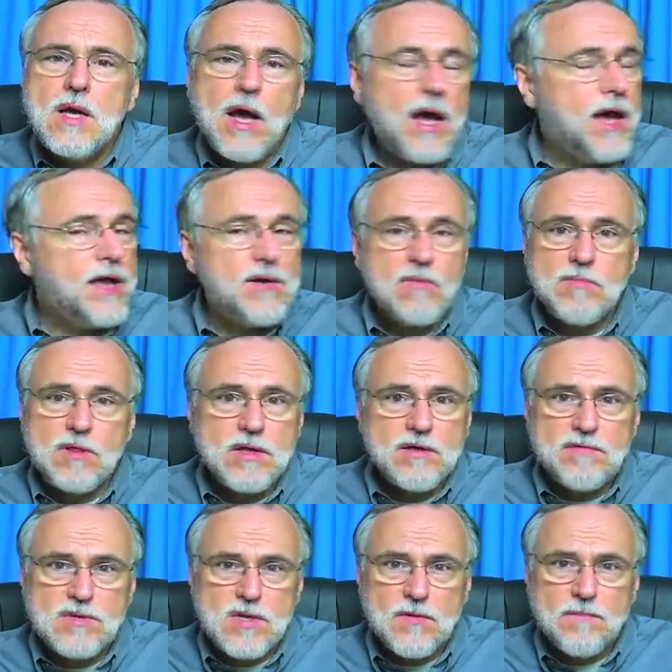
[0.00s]
I don't
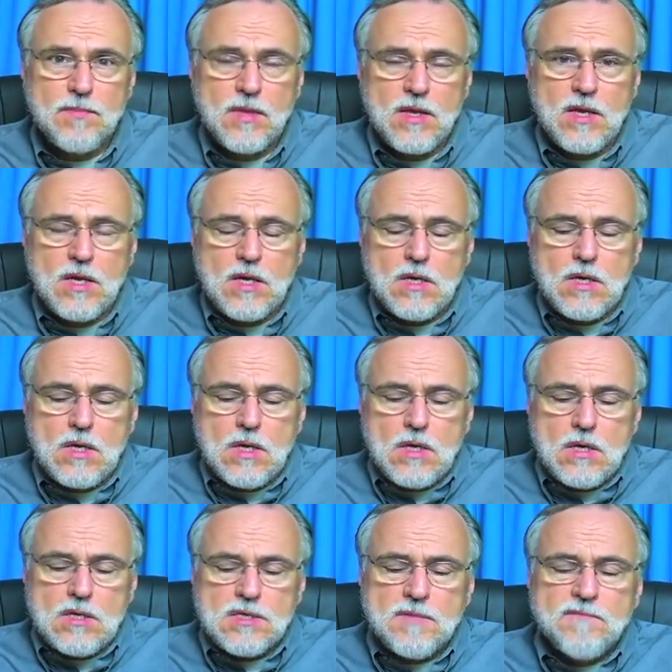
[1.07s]
believe so.
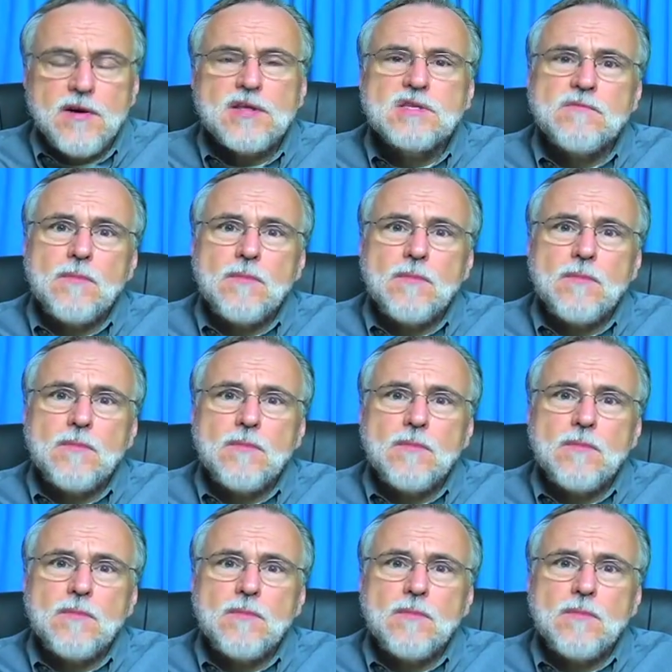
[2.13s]
Some friends